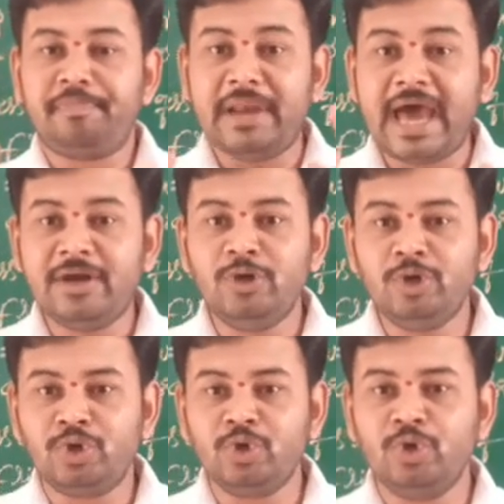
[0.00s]

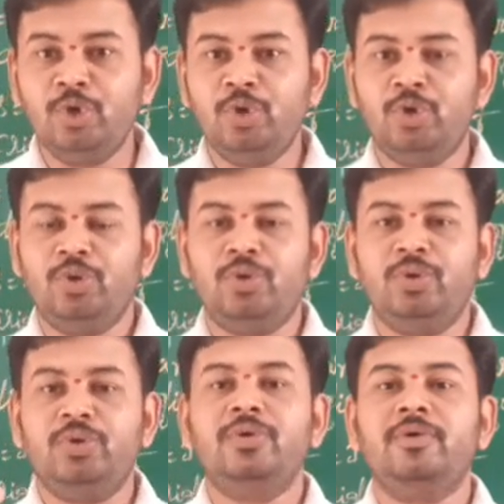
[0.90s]
planned to
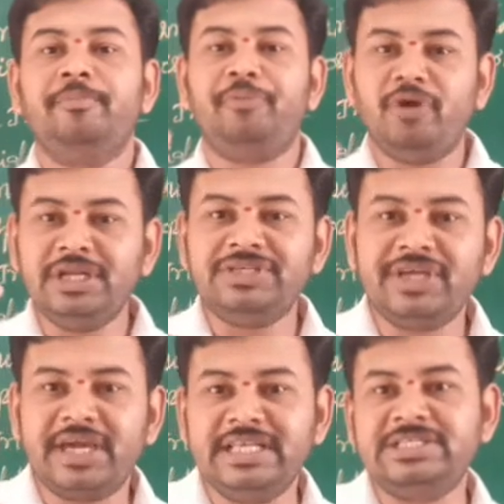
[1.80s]
protest
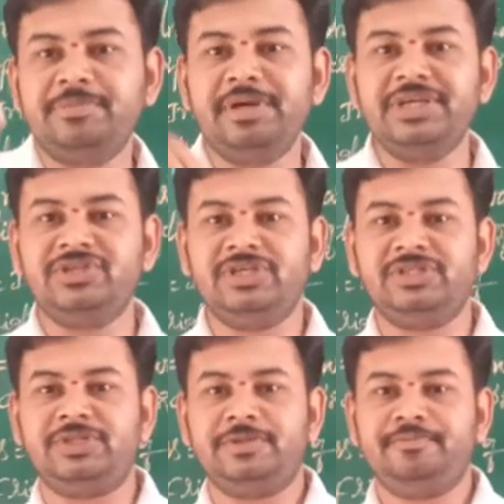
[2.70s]
against Britishers,